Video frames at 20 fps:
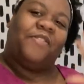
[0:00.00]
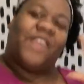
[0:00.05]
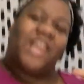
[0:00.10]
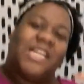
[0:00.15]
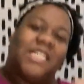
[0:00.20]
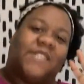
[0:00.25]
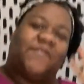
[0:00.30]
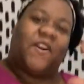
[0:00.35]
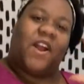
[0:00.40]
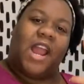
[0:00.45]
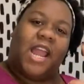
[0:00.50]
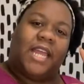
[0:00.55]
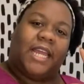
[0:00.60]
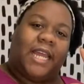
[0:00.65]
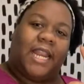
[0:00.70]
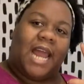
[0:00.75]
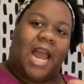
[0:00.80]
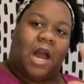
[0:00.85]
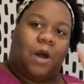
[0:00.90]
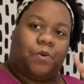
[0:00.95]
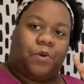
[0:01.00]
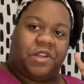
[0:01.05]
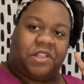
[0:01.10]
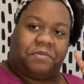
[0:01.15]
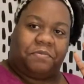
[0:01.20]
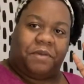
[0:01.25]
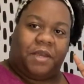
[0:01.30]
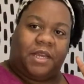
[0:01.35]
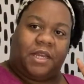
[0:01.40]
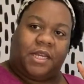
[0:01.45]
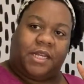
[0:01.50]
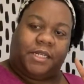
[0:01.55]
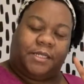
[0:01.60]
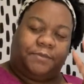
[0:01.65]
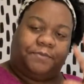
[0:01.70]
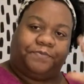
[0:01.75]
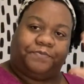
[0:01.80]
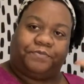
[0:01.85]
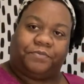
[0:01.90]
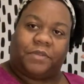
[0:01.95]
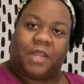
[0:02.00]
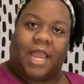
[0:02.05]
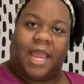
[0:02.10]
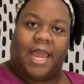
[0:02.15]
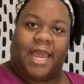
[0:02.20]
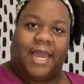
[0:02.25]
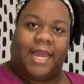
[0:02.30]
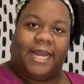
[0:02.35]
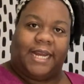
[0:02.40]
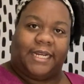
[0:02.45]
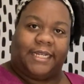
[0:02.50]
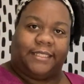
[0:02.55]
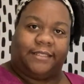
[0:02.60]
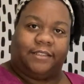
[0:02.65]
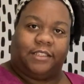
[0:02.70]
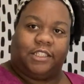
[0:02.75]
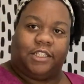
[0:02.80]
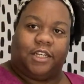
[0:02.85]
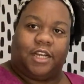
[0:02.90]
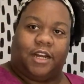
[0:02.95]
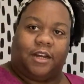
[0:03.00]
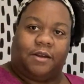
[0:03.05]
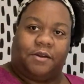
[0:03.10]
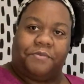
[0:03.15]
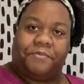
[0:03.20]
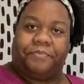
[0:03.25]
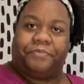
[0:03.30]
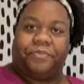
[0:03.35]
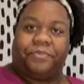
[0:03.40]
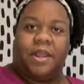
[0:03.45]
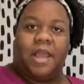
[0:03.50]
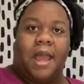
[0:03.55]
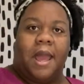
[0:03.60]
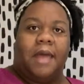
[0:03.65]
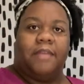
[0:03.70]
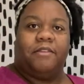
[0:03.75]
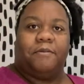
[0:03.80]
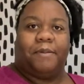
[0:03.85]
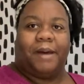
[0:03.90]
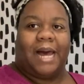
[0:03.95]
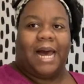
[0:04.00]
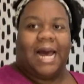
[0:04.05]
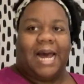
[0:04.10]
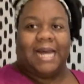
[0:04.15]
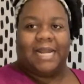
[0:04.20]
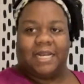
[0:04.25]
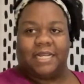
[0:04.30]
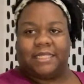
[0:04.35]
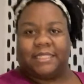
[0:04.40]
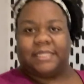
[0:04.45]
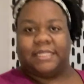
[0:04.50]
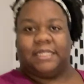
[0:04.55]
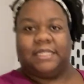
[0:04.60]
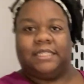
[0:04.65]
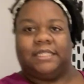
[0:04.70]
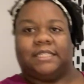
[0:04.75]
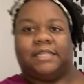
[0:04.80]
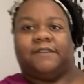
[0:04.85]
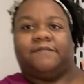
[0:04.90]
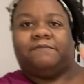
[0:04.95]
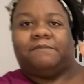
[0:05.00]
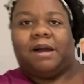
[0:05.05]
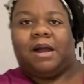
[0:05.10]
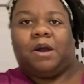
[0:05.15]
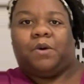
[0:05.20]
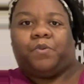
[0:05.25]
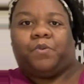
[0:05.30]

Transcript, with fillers: Thanks for hanging out with me and, you know, the behind the scenes of my